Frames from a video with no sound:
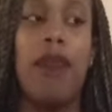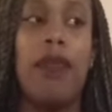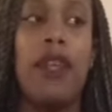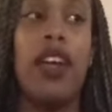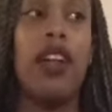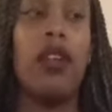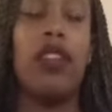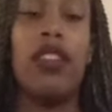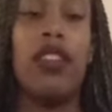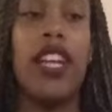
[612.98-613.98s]
they'll
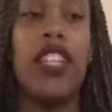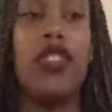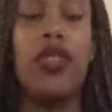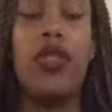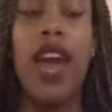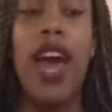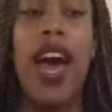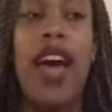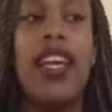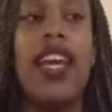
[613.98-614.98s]
let you do
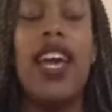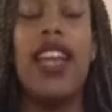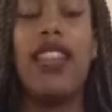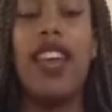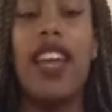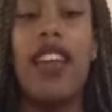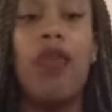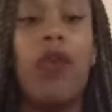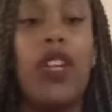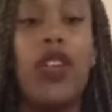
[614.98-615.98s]
that. And
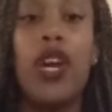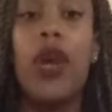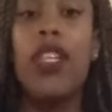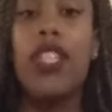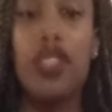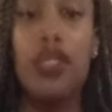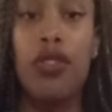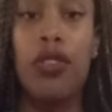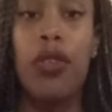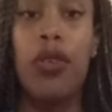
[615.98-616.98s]
then when you go into the
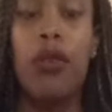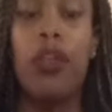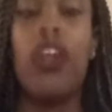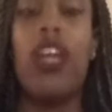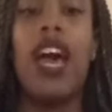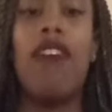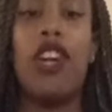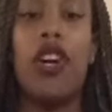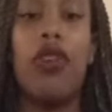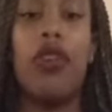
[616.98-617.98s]
room, you're going to have
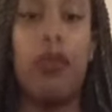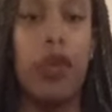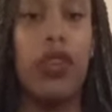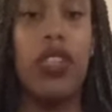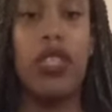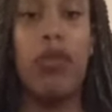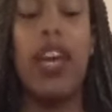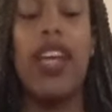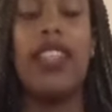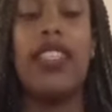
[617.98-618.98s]
your own computer
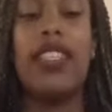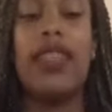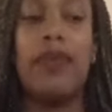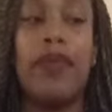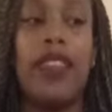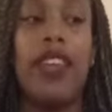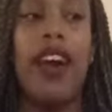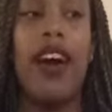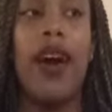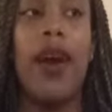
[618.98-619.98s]
space.
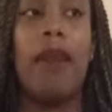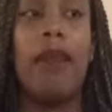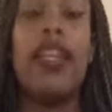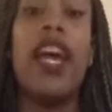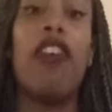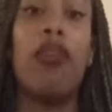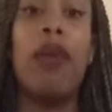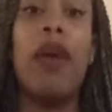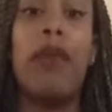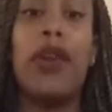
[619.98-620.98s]
Now
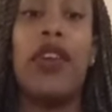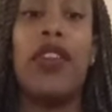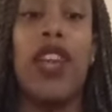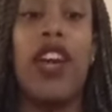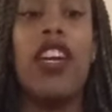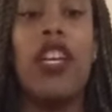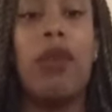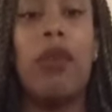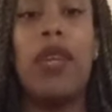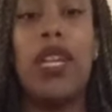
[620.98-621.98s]
remember, there are going to
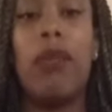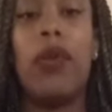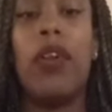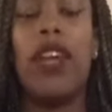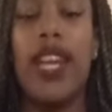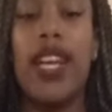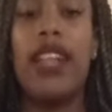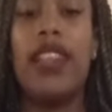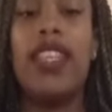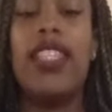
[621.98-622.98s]
be people
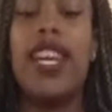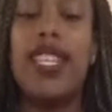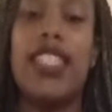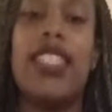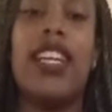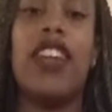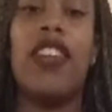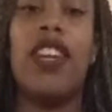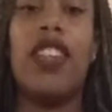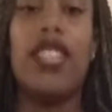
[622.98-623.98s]
in the testing center
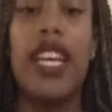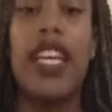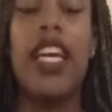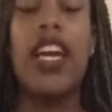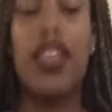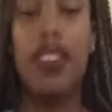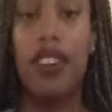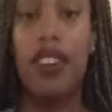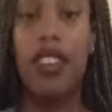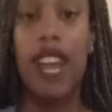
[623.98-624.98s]
that are taking
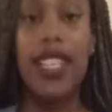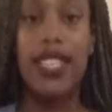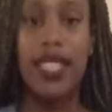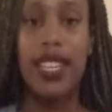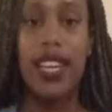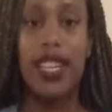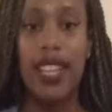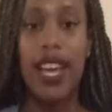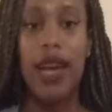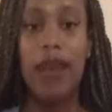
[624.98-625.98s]
other licensing
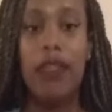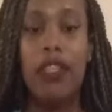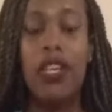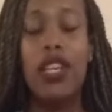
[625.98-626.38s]
exams.